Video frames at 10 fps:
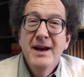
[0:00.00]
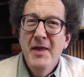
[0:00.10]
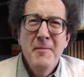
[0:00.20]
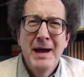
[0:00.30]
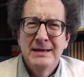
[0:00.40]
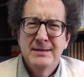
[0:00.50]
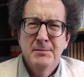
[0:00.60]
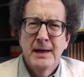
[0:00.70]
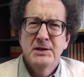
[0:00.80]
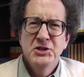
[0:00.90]
Now that might seem
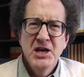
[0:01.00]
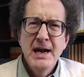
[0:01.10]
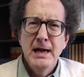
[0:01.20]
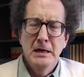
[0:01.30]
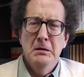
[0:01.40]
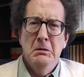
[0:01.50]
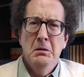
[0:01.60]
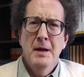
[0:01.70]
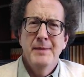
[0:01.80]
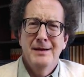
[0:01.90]
like cheating.
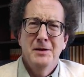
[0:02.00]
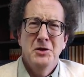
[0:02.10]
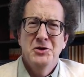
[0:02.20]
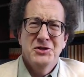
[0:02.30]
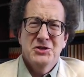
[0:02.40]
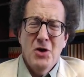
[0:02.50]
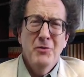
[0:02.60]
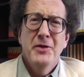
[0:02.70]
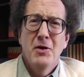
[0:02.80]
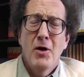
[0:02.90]
I mean, you start
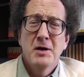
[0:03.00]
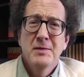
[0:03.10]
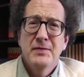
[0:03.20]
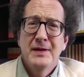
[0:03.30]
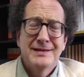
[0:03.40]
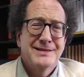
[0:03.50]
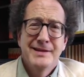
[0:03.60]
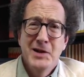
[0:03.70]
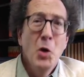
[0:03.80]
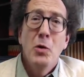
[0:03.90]
with an argument that's
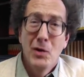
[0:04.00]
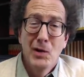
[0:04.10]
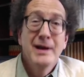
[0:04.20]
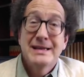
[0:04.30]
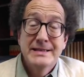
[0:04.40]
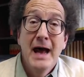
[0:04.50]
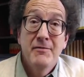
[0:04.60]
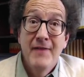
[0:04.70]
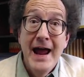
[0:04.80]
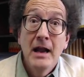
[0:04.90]
no good, it's
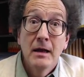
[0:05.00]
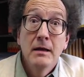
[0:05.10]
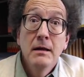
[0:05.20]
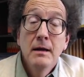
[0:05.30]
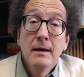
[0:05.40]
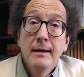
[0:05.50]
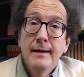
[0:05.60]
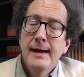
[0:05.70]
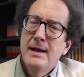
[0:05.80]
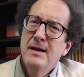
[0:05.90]
not valid,
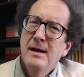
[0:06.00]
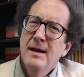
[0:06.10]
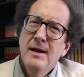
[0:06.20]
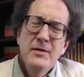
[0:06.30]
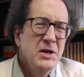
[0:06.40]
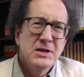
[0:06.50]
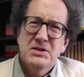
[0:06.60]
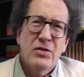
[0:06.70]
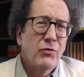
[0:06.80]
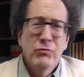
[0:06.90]
and then you
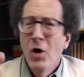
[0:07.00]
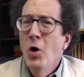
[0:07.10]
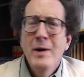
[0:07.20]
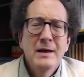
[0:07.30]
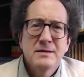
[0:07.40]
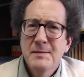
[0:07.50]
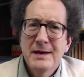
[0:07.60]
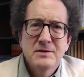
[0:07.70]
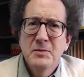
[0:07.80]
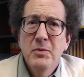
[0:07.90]
just throw in some
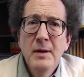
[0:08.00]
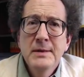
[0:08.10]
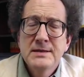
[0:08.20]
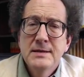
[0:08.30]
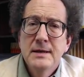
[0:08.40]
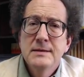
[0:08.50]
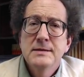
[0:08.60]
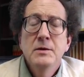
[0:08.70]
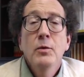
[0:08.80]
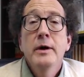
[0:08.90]
extra
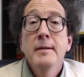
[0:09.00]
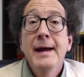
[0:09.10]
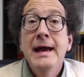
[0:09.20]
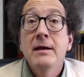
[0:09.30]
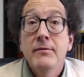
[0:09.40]
premises in order to make